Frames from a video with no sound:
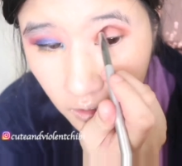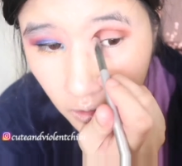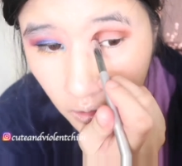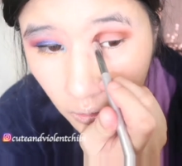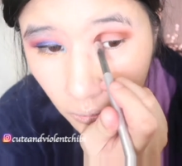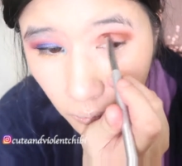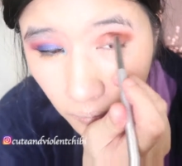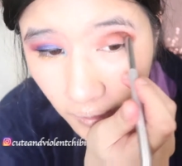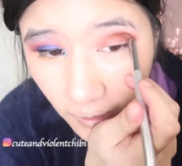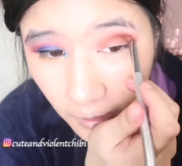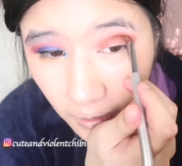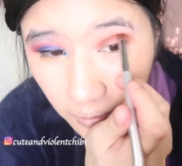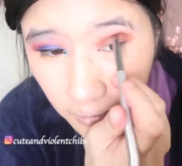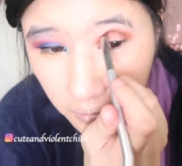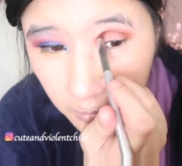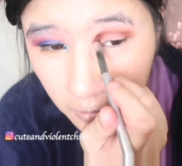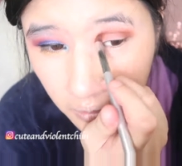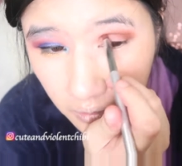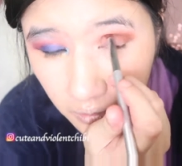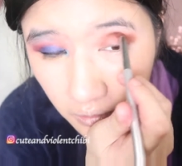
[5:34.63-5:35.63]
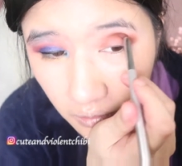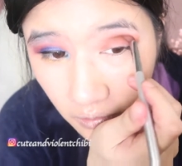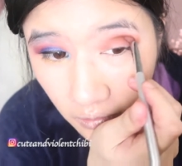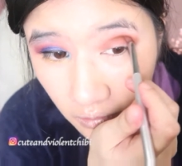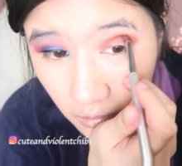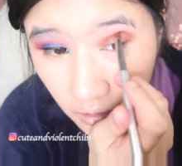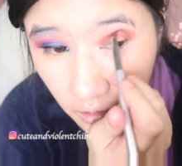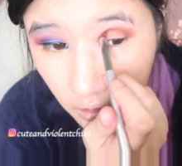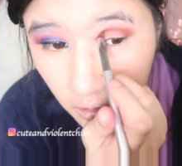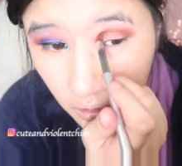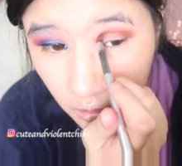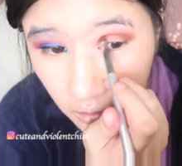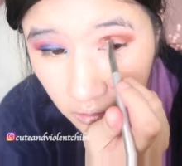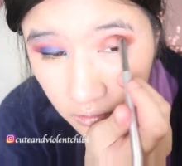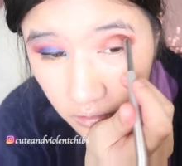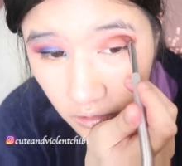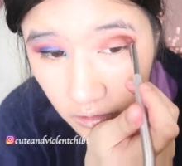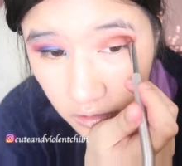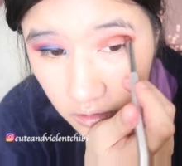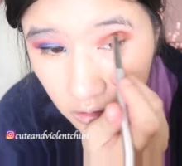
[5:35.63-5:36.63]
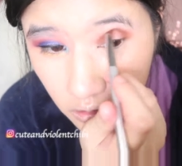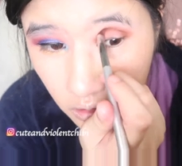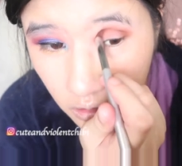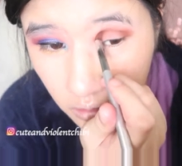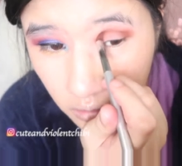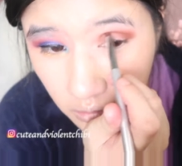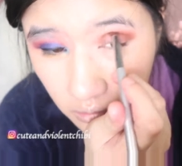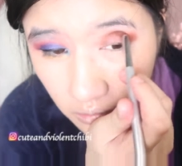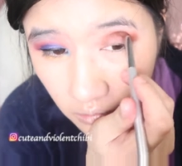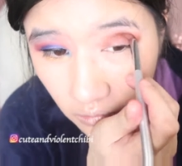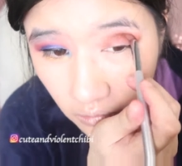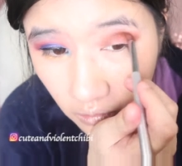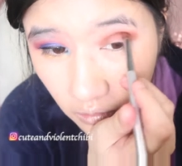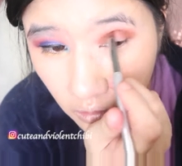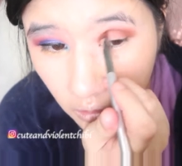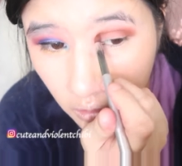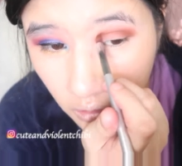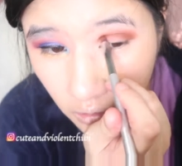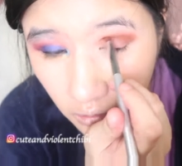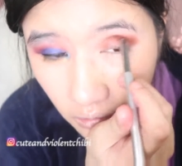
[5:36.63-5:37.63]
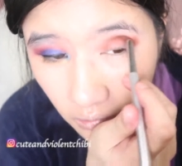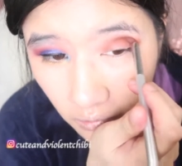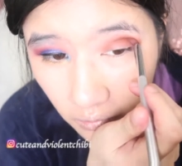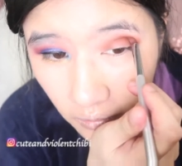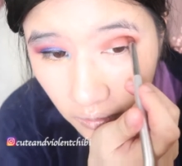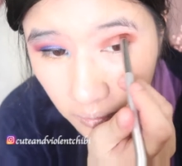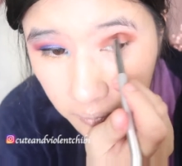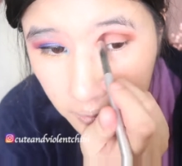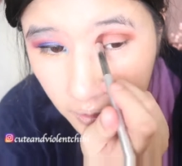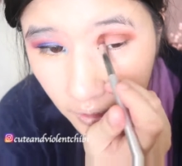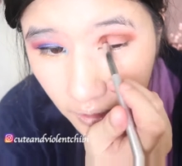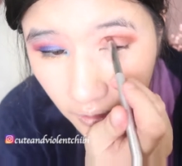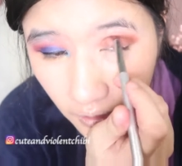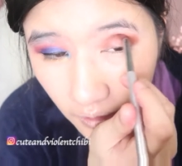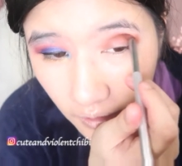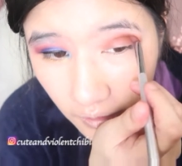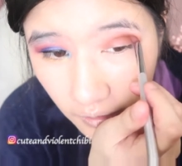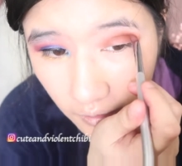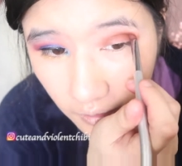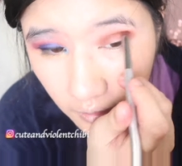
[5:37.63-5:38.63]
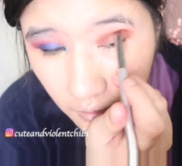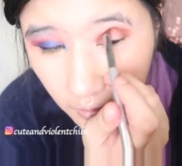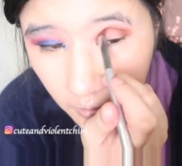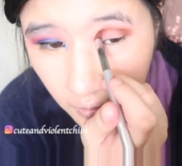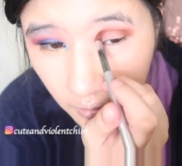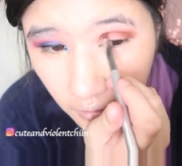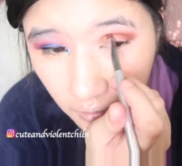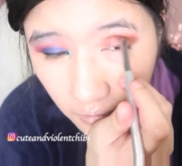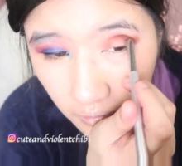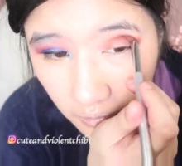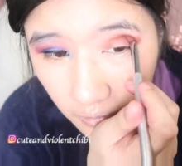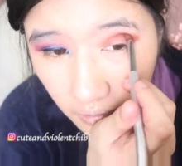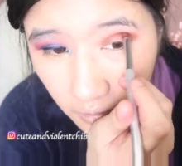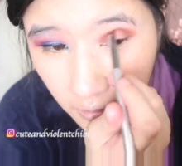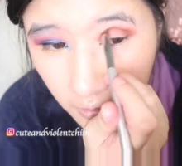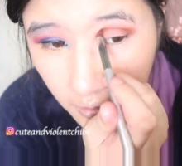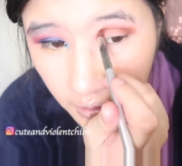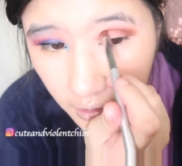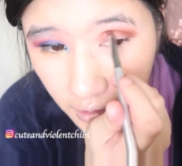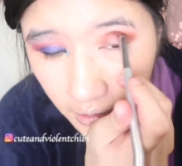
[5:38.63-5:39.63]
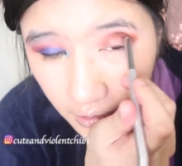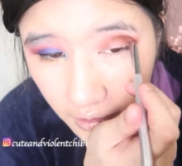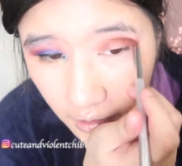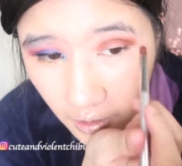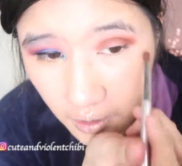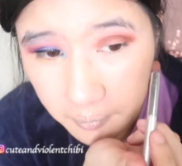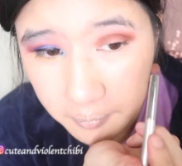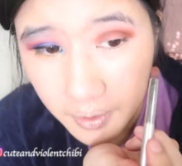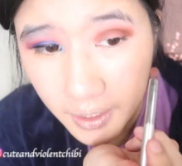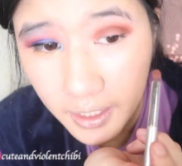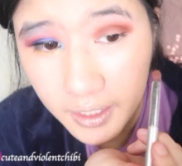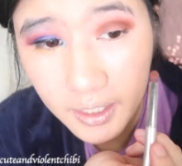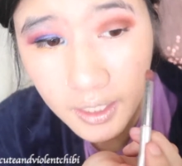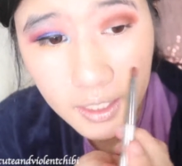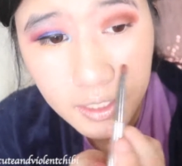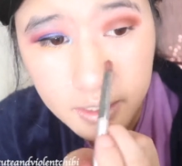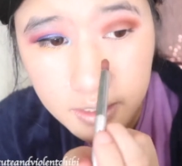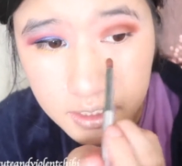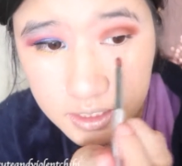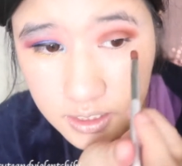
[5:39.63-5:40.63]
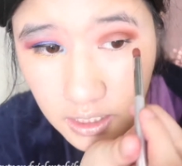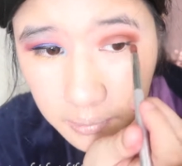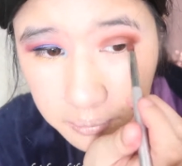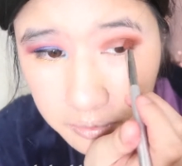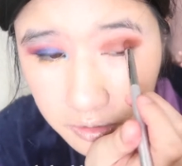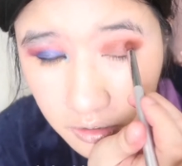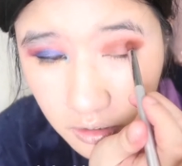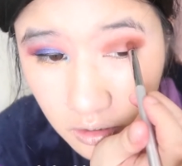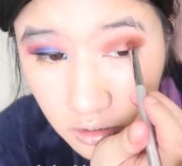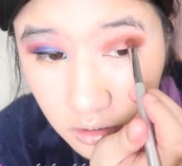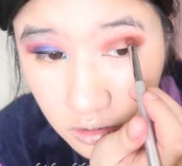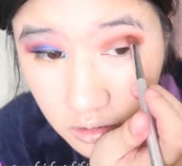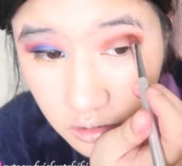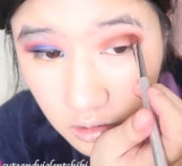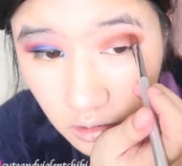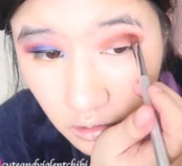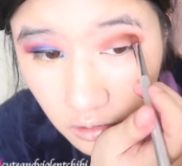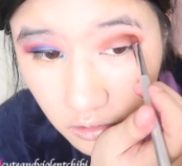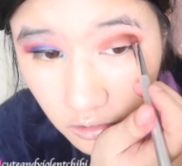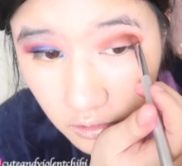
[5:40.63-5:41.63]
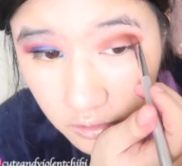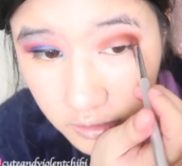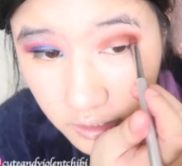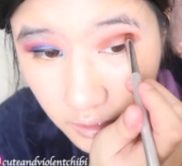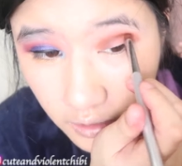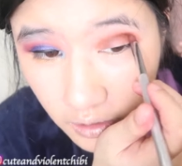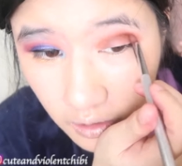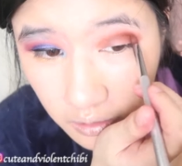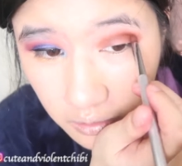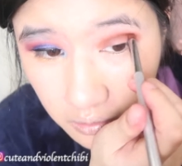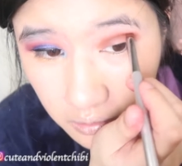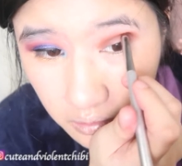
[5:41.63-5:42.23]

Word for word: Around, just around my eye, and not make a shape on the tail.